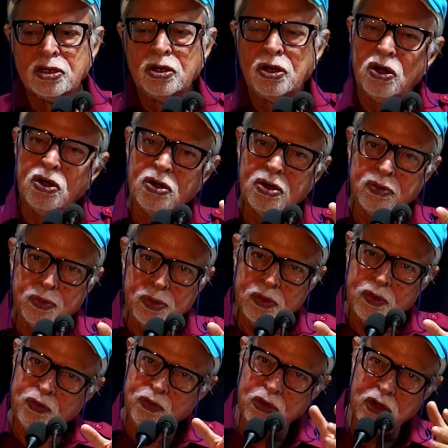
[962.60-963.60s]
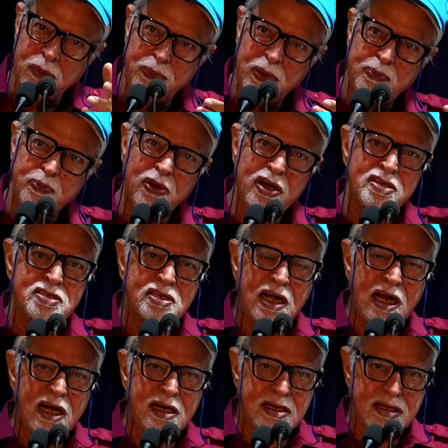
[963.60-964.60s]
Would people
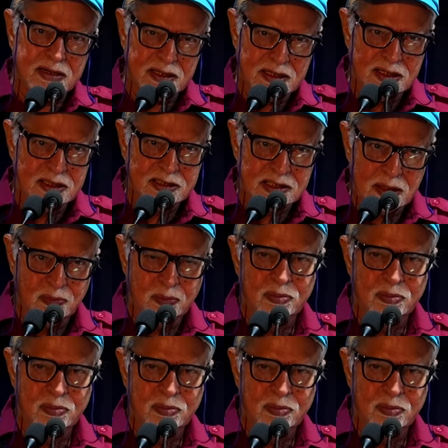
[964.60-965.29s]
start this